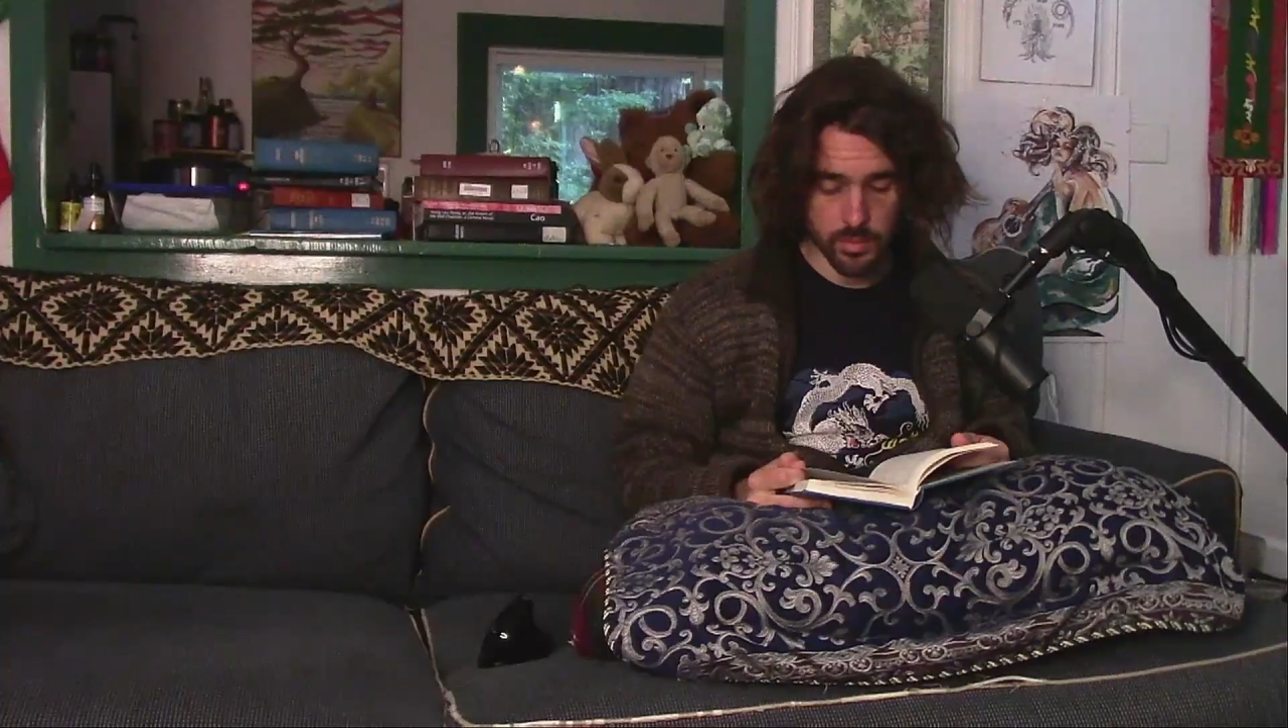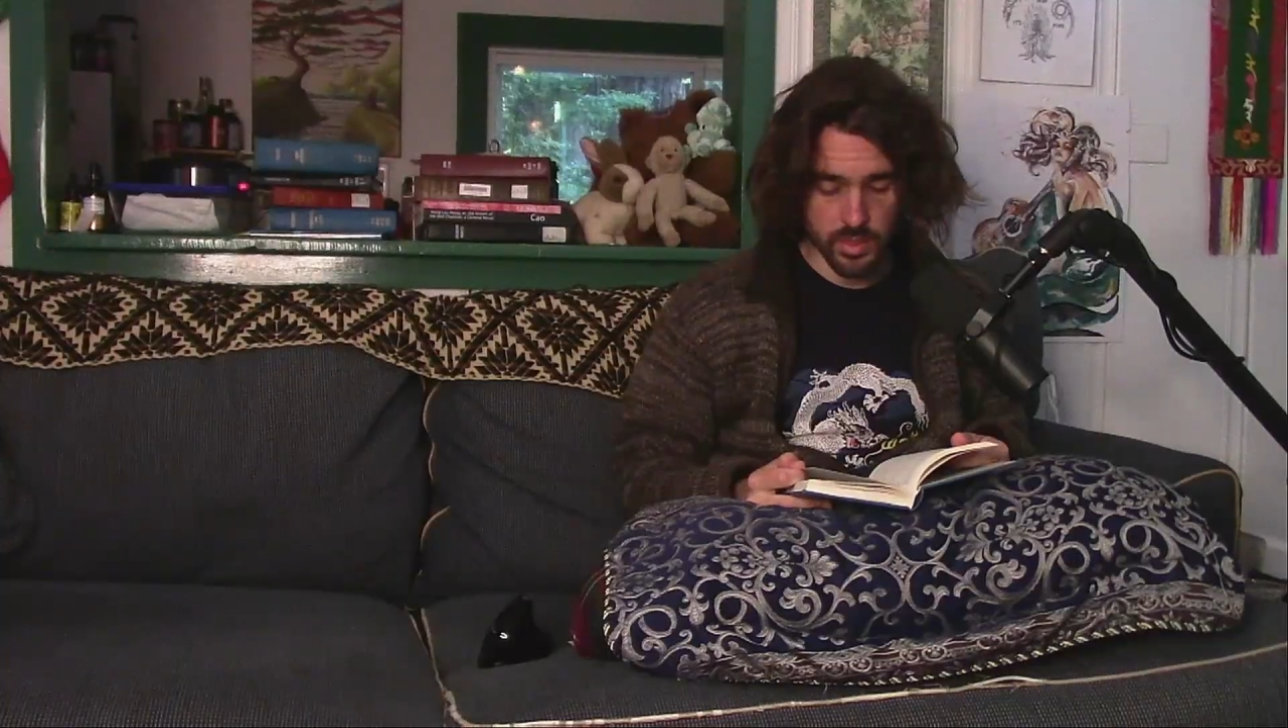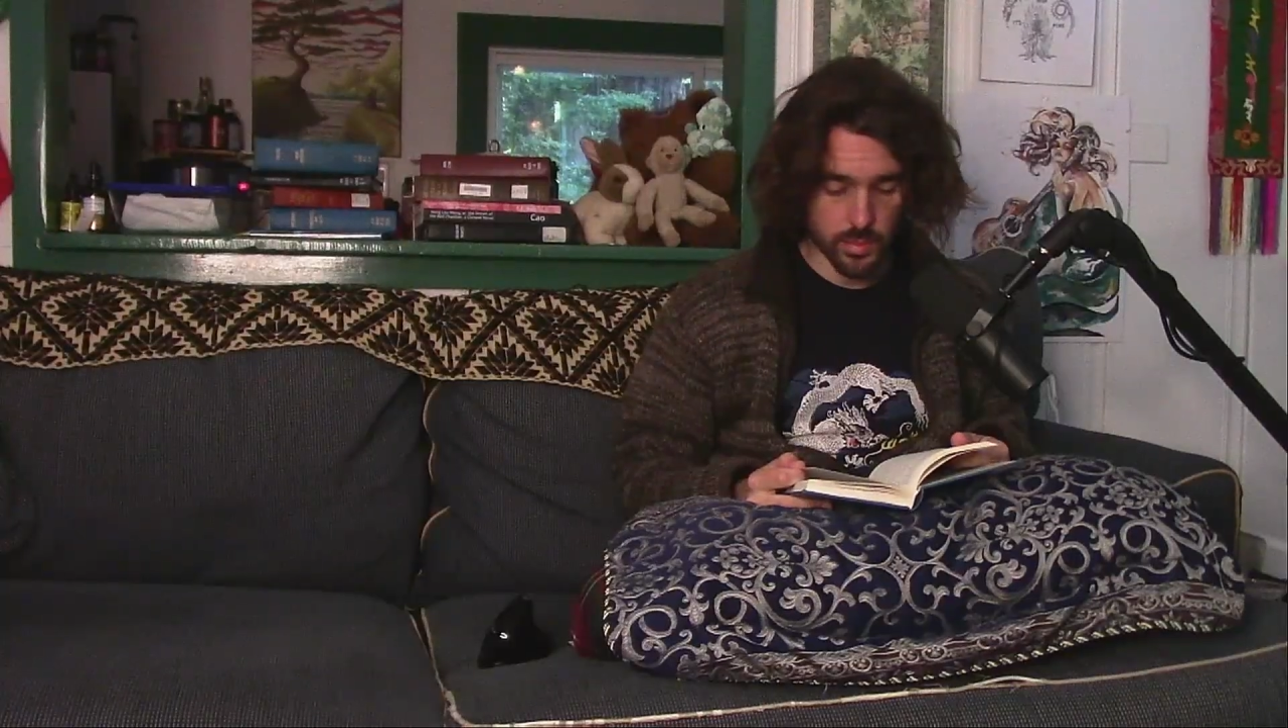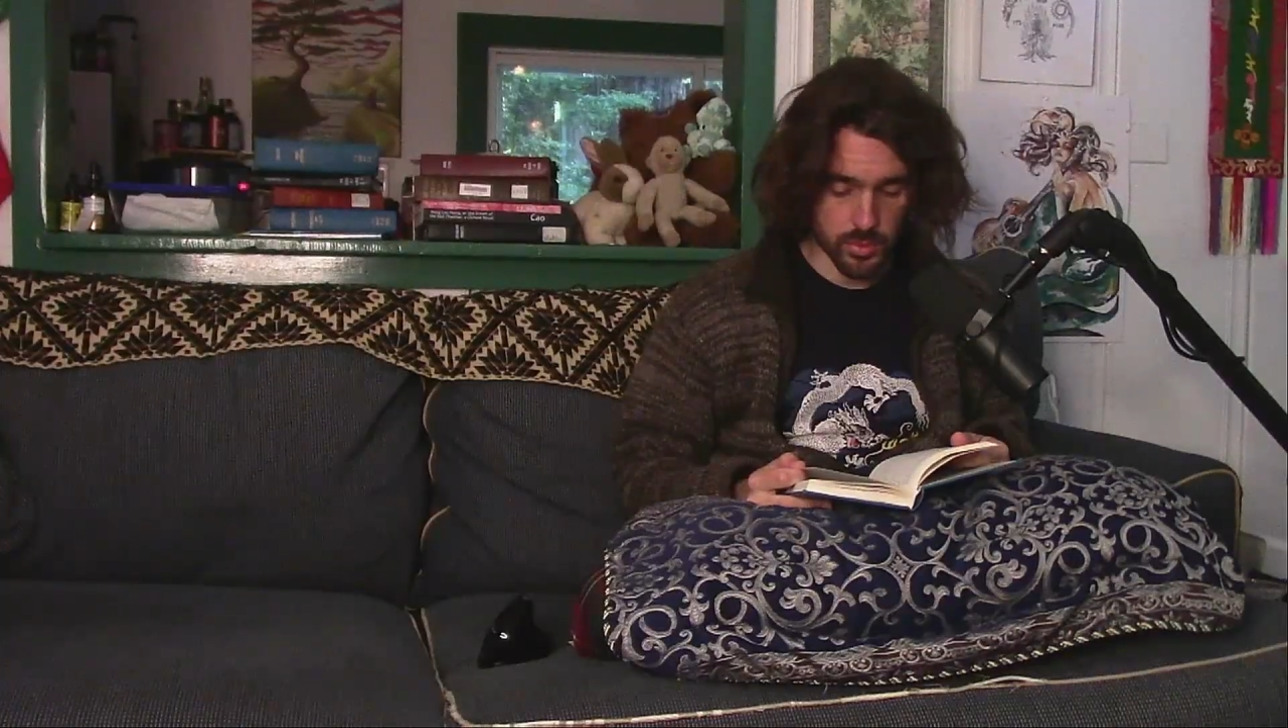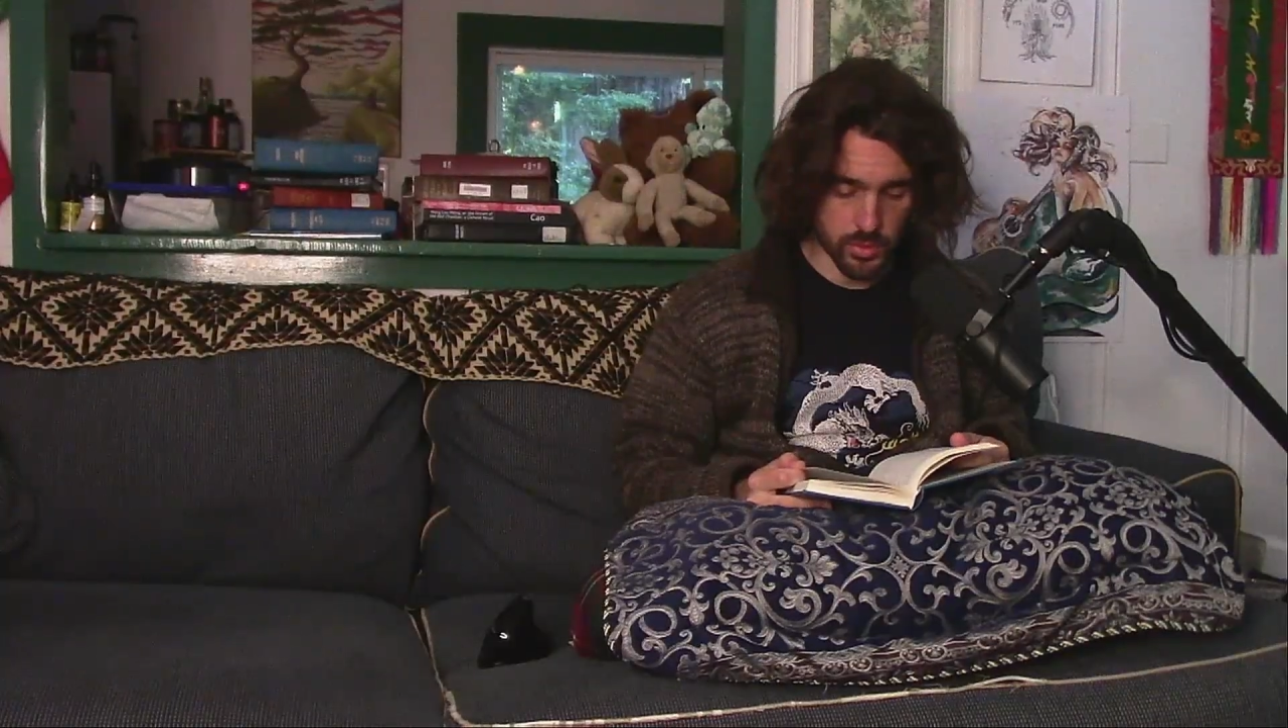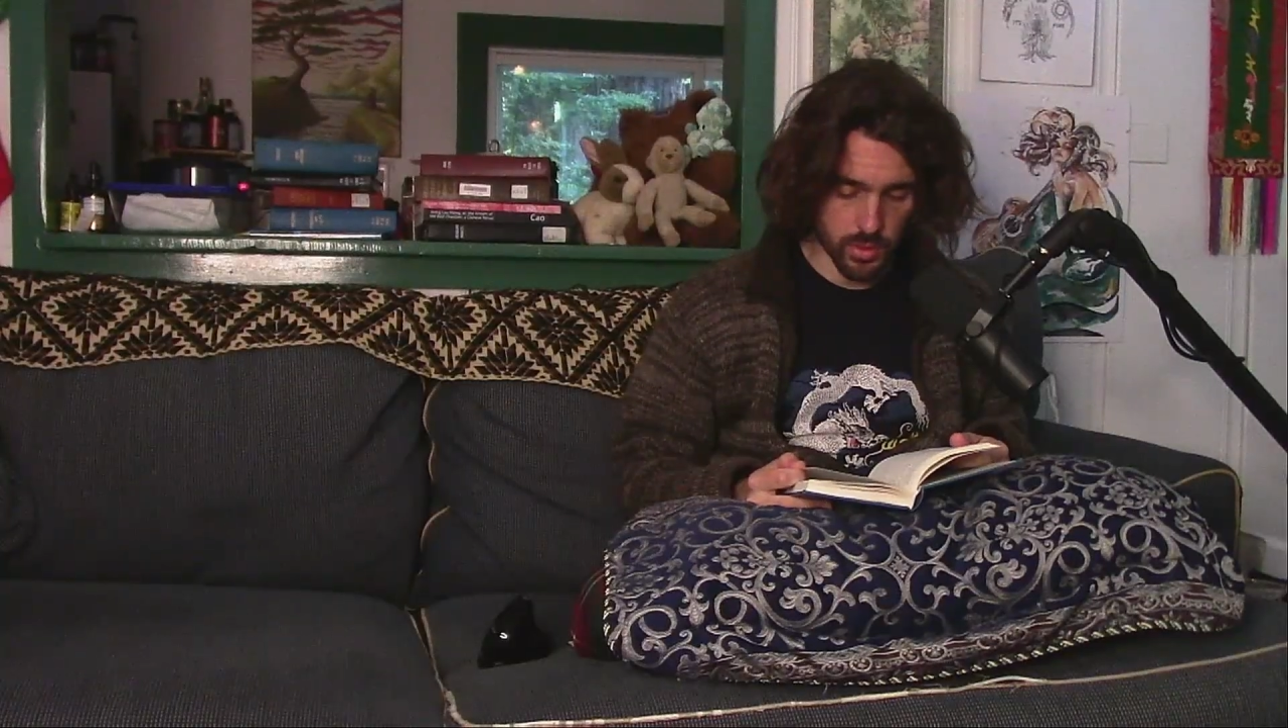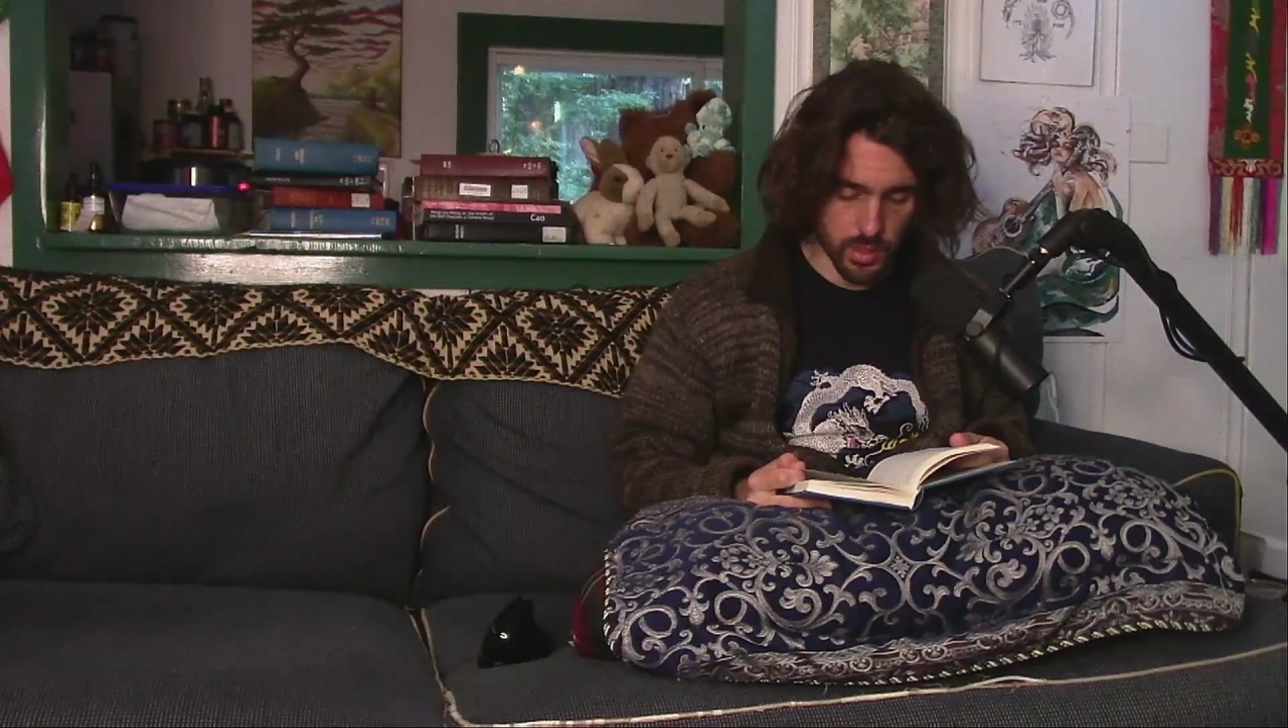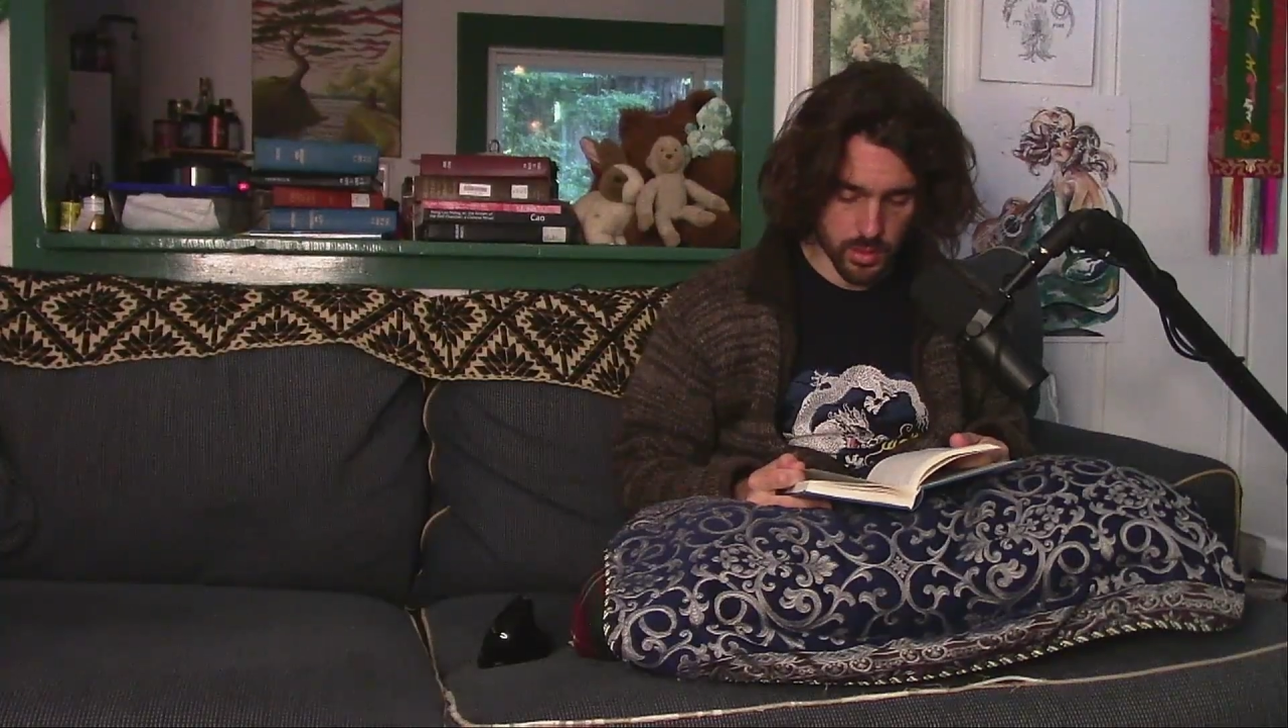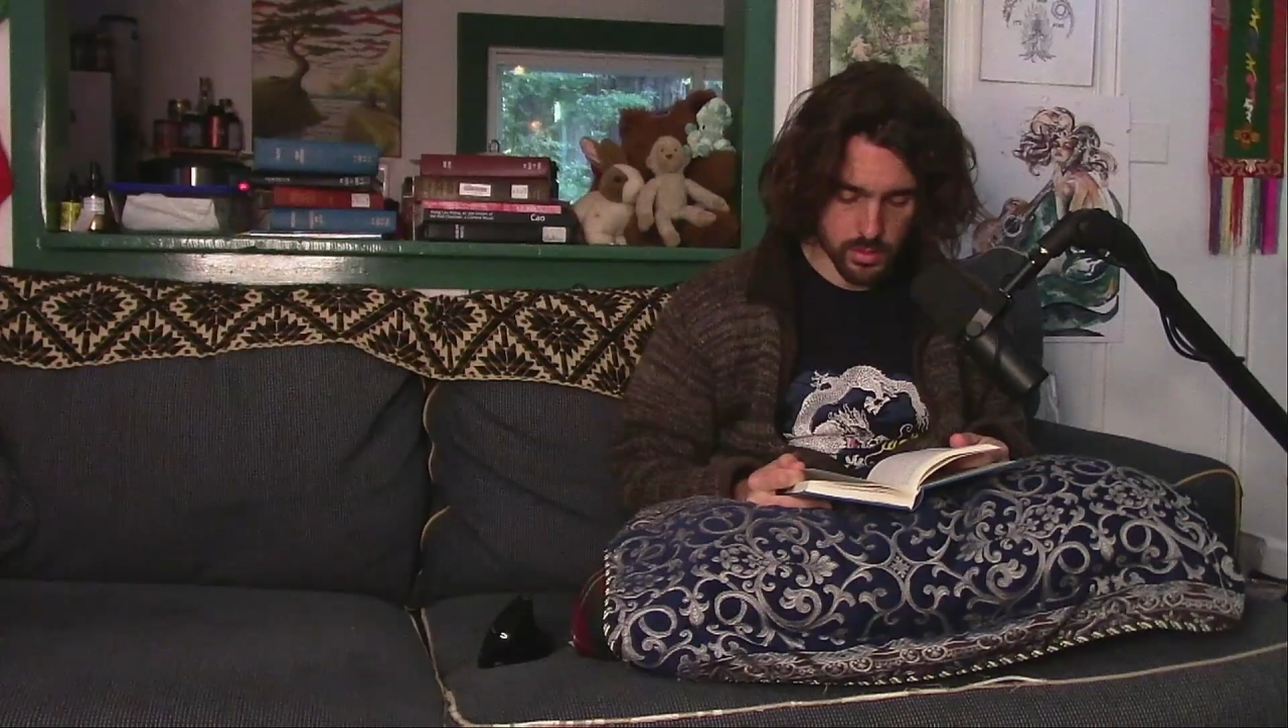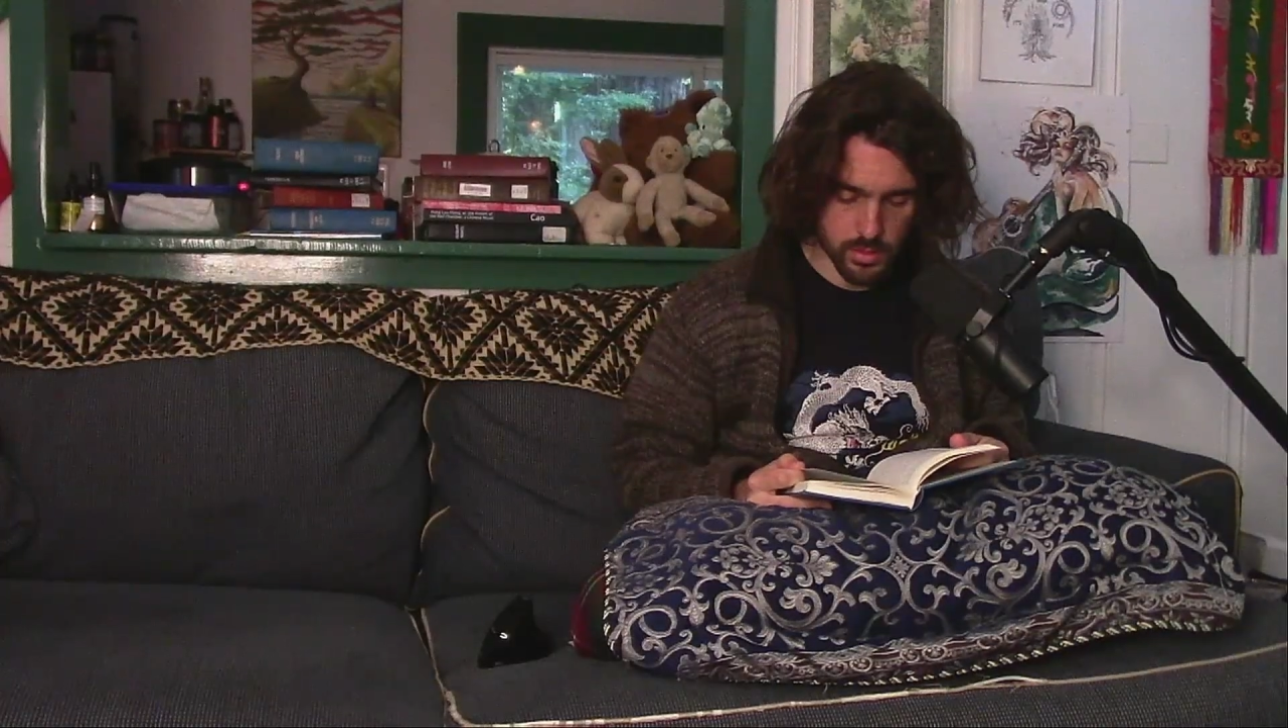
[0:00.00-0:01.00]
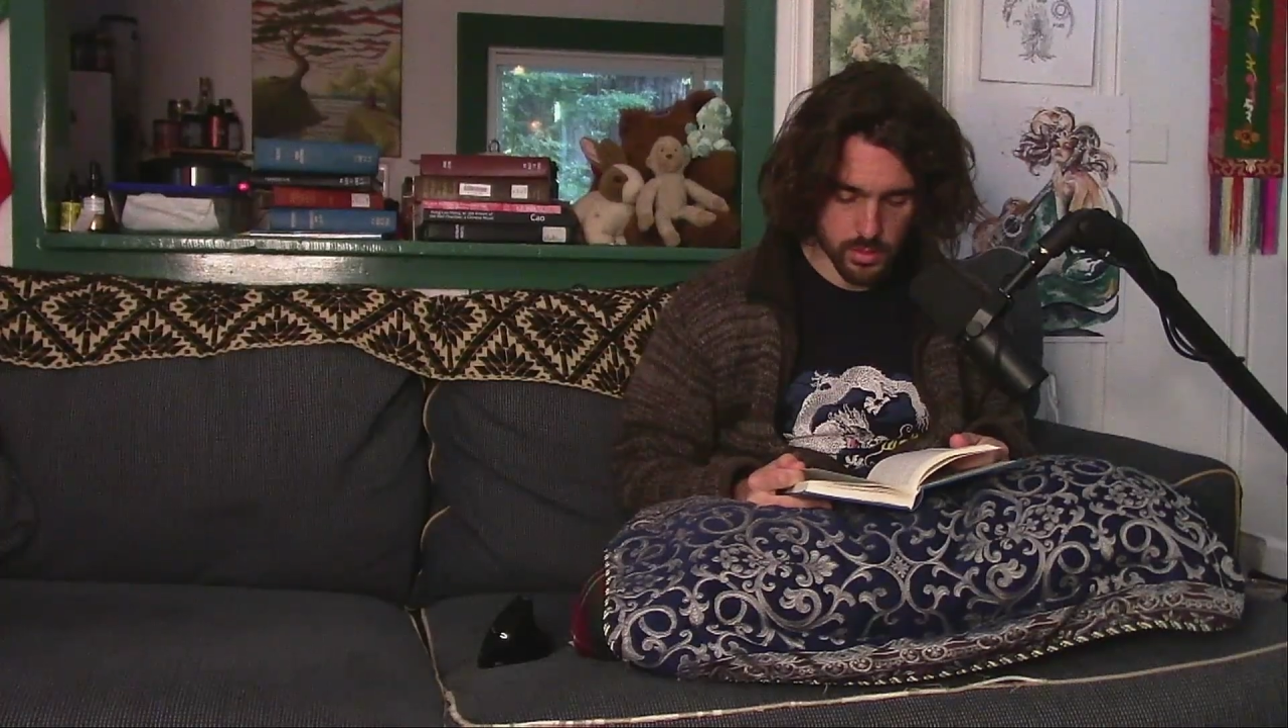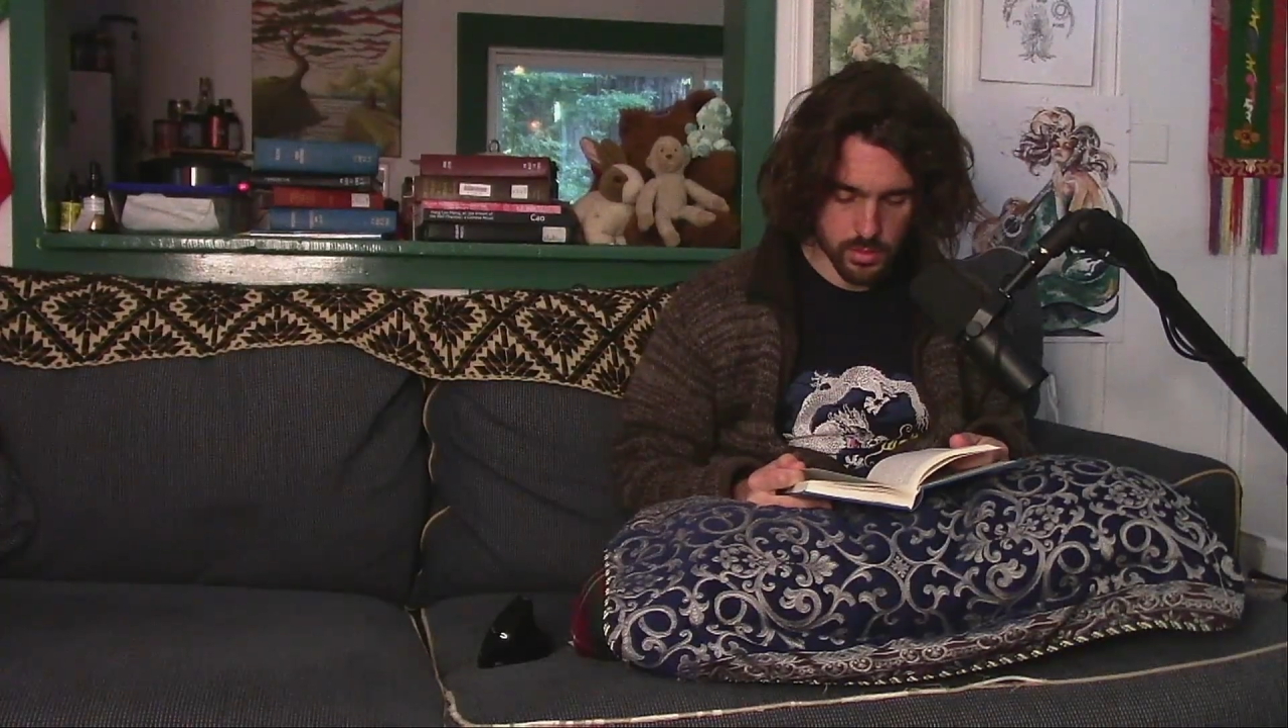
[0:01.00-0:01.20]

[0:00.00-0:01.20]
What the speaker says: Uppercross,